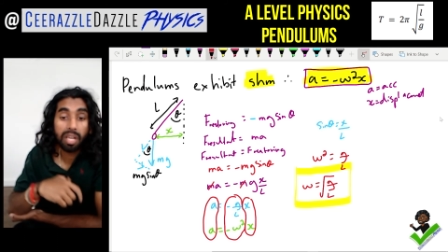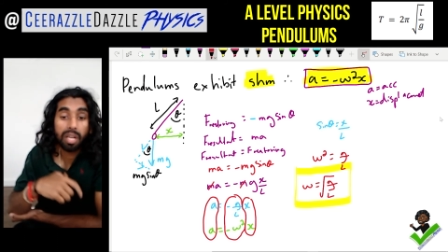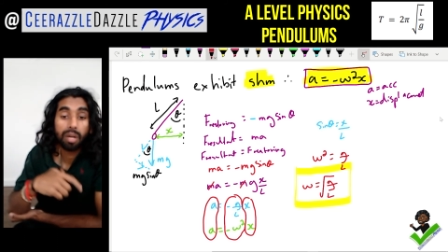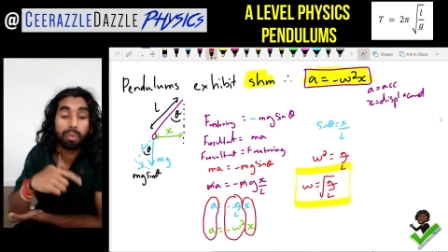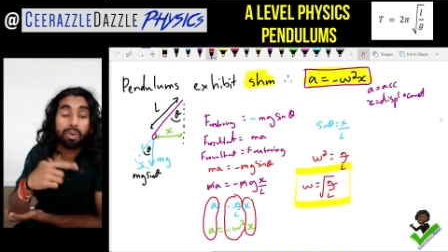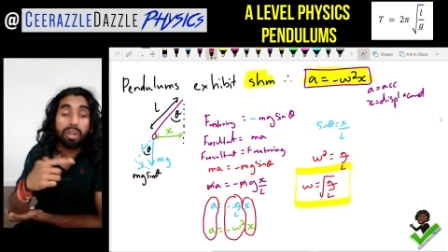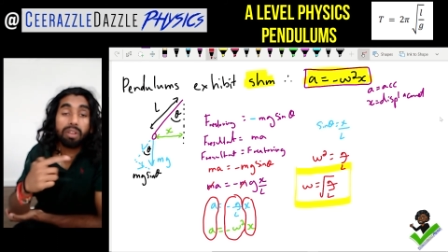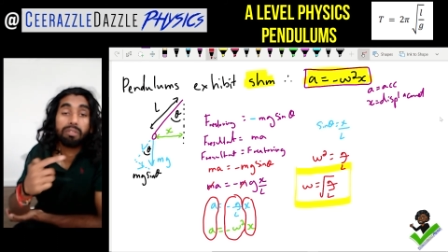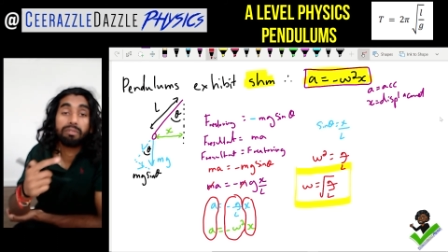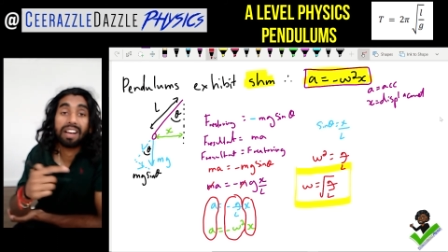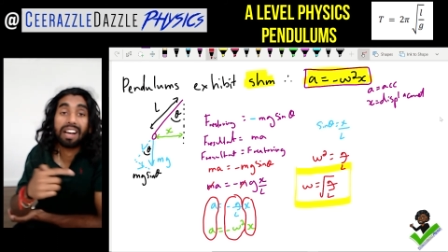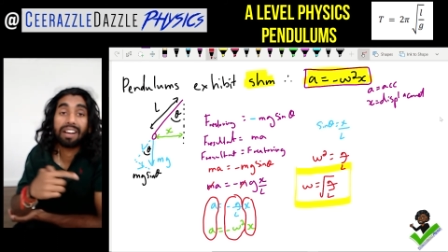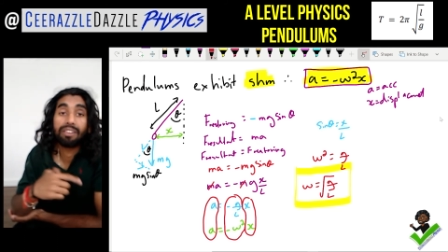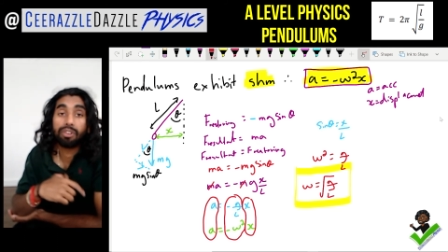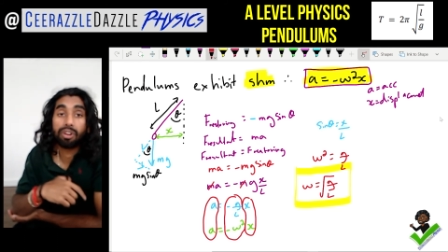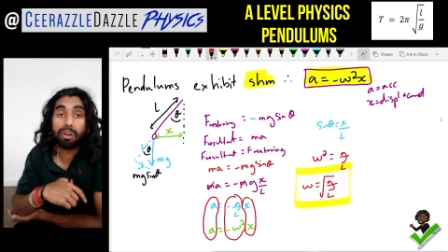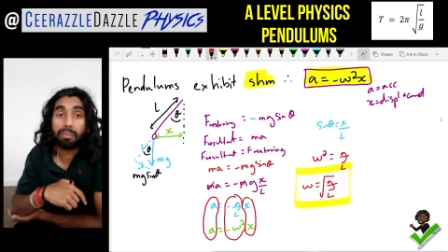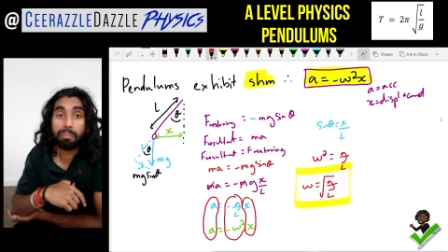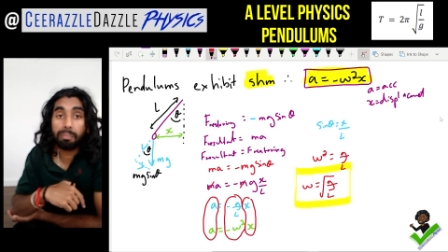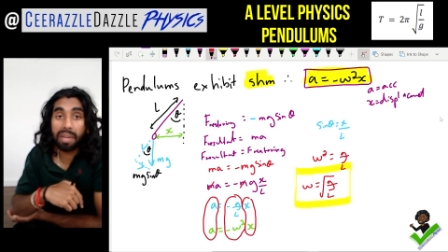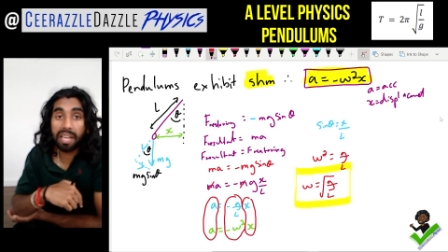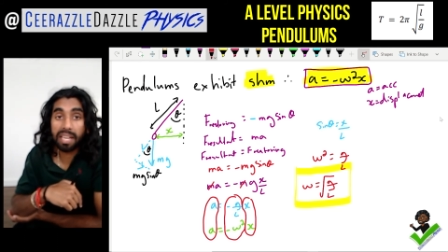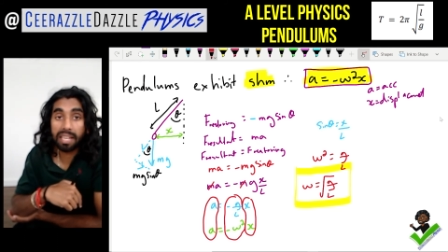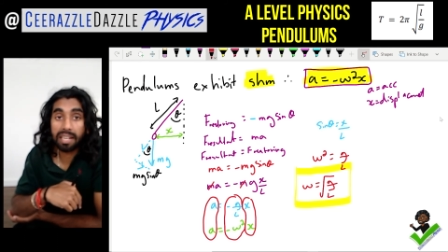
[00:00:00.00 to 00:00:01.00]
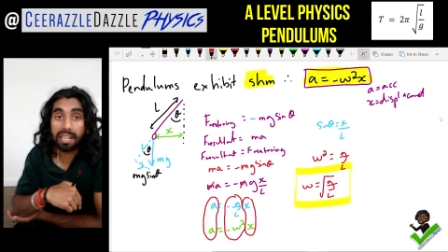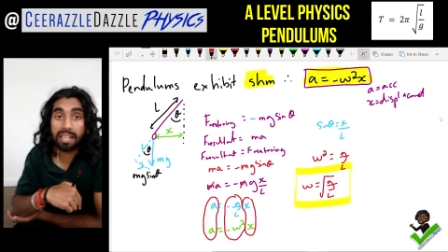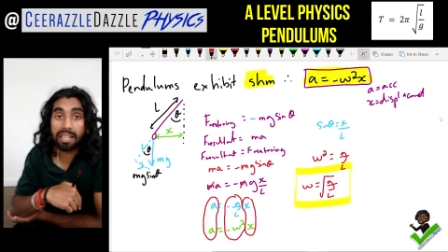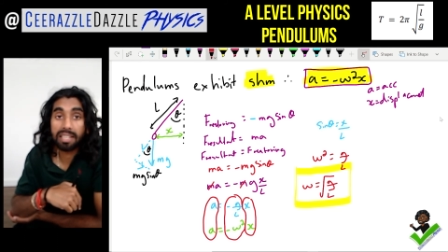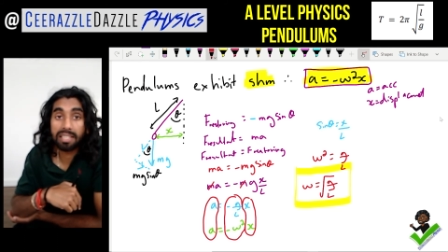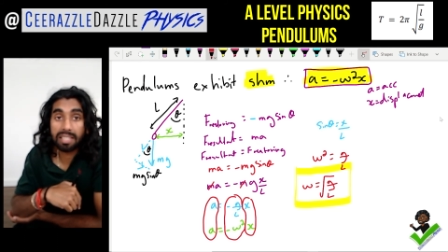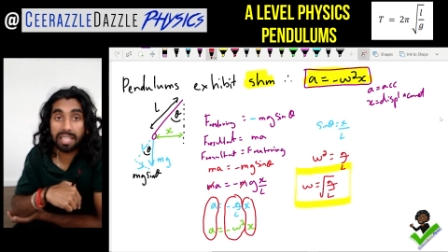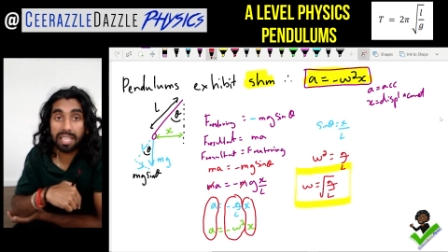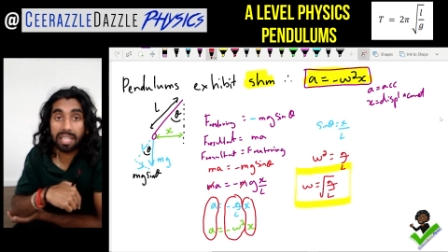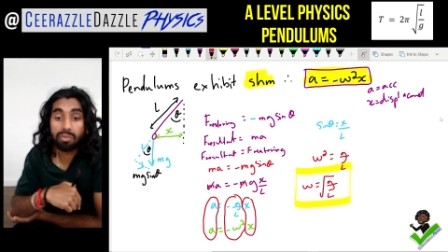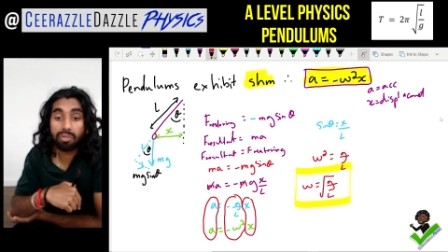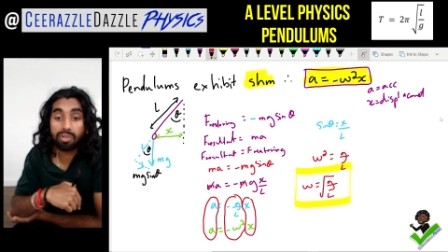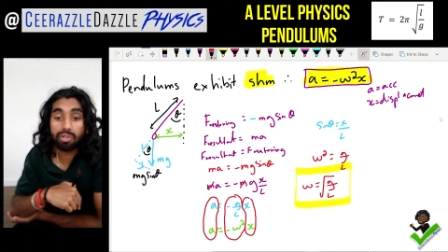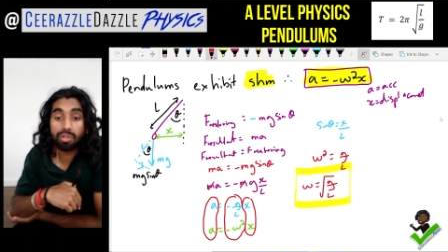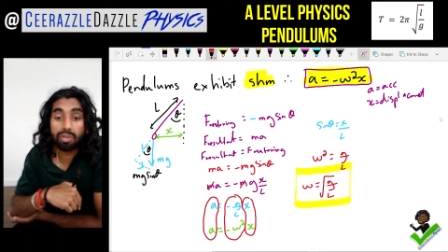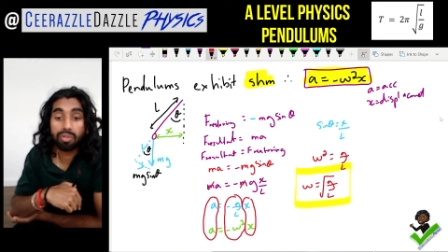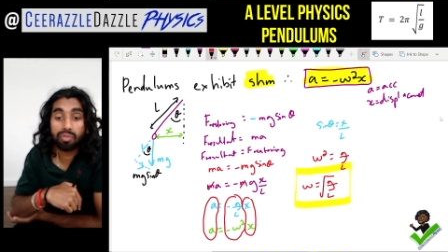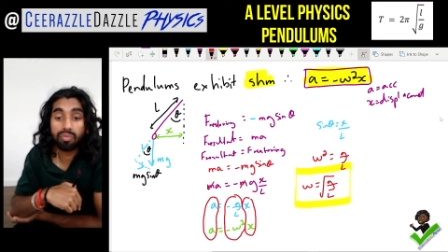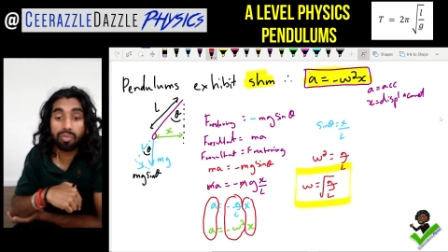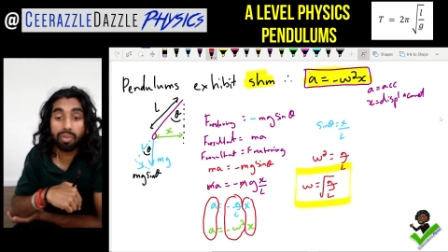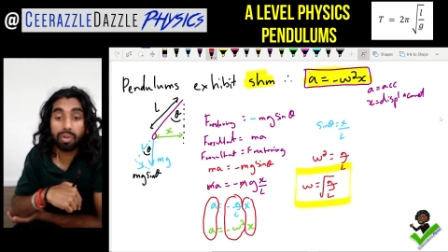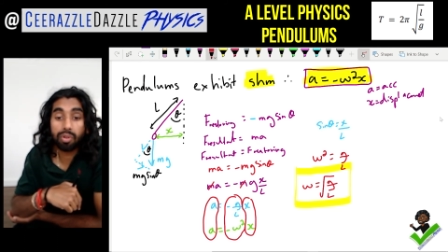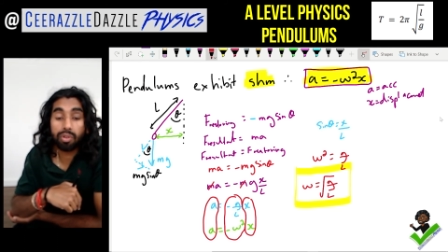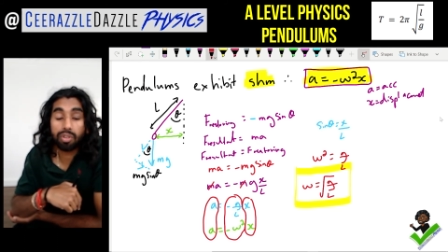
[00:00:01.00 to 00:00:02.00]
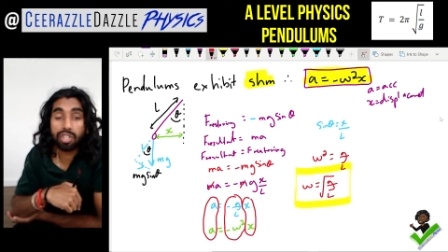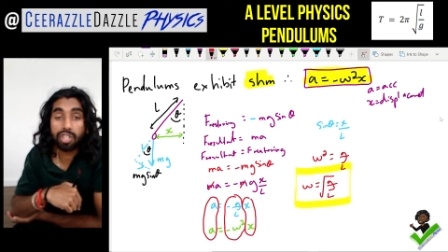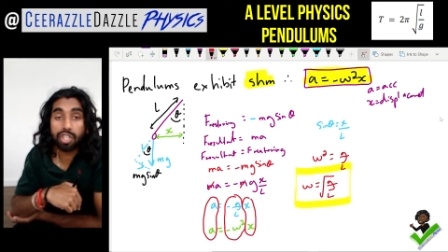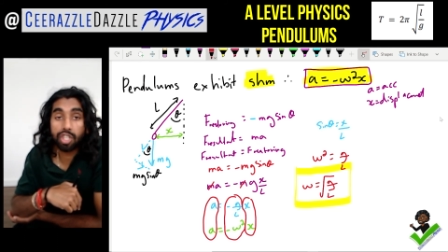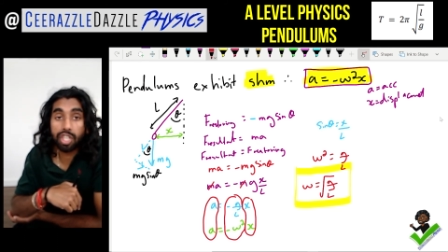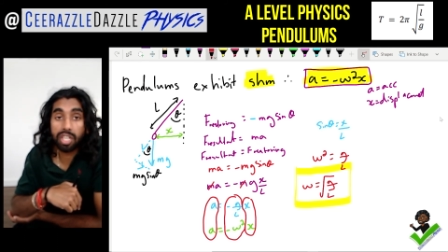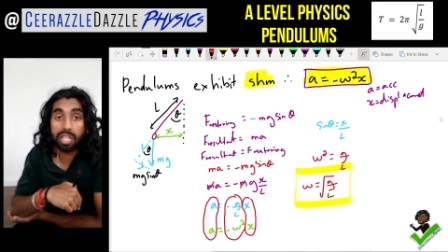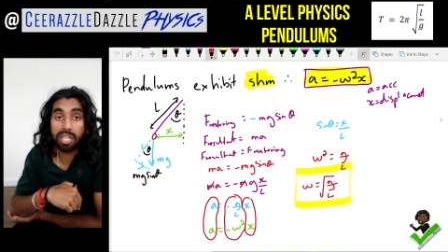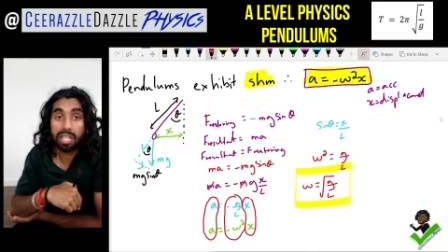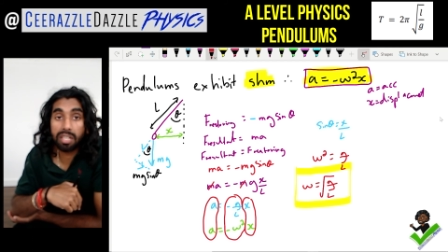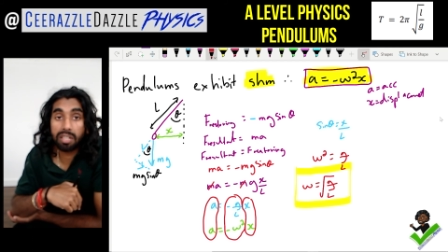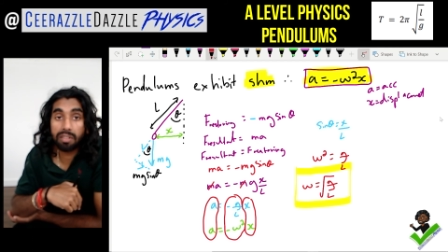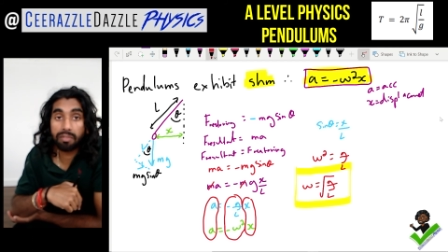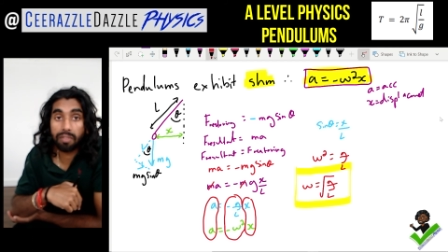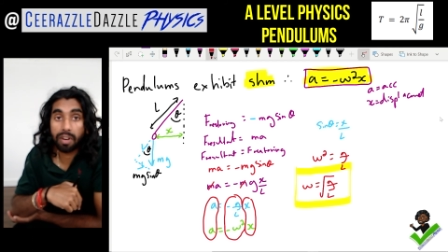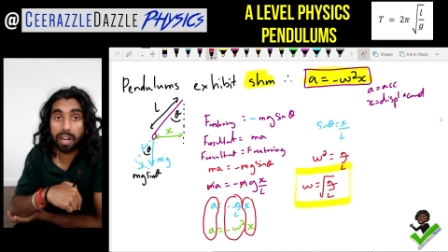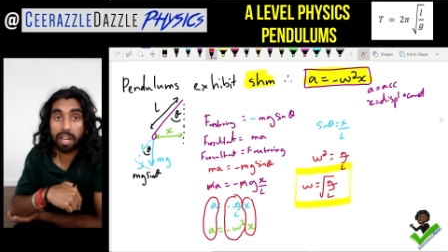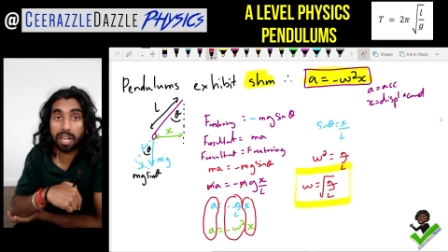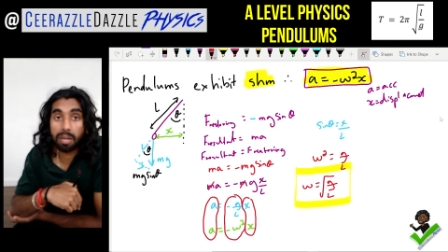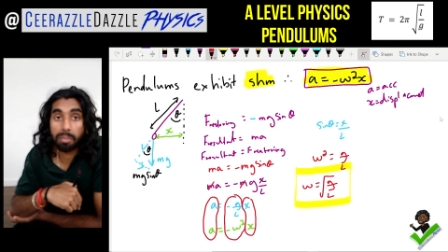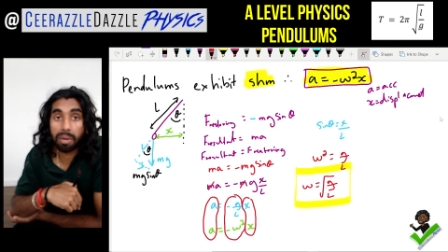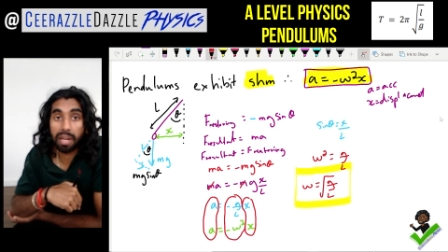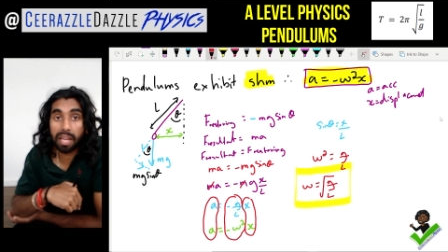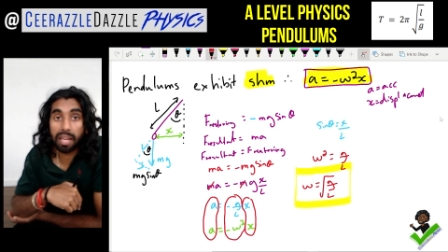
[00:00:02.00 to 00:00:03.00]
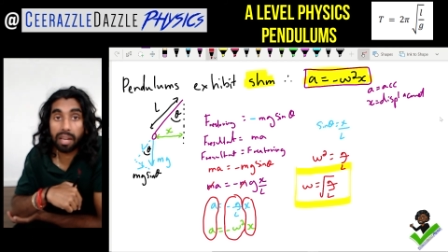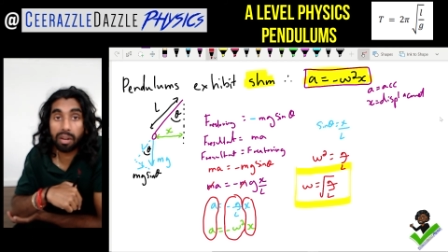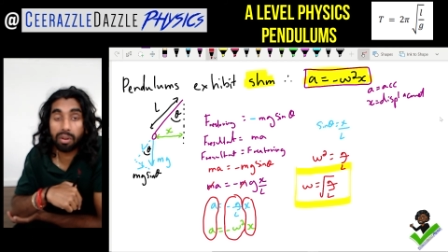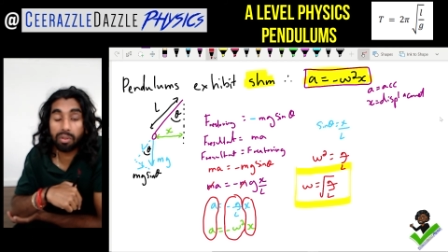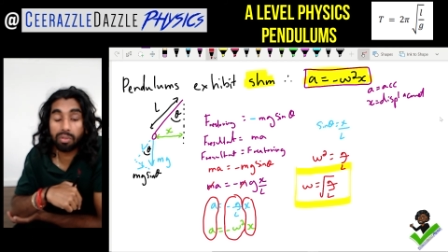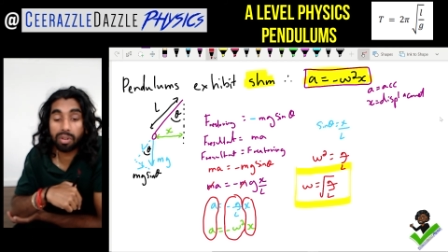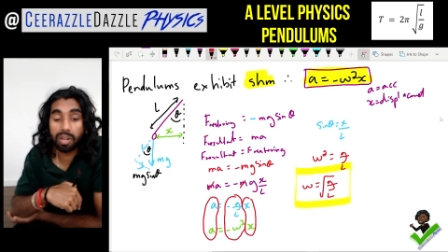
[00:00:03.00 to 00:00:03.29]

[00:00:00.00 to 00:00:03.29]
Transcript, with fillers: we found omega is equal to root g divided by L,